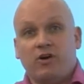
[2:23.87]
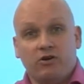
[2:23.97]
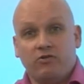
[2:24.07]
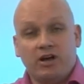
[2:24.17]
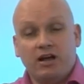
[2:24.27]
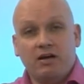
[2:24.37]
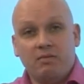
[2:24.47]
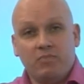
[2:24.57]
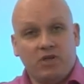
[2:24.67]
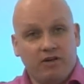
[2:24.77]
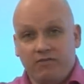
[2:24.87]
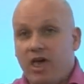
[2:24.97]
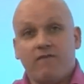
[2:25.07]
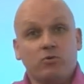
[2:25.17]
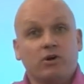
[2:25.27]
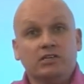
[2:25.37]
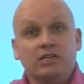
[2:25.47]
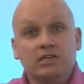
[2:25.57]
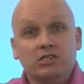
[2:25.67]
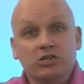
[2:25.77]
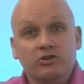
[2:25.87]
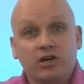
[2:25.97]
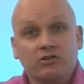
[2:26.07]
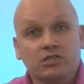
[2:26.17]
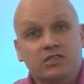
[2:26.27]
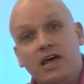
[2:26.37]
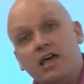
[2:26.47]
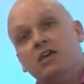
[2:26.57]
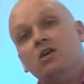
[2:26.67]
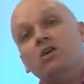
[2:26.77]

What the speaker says: of everyone that's in the studio today.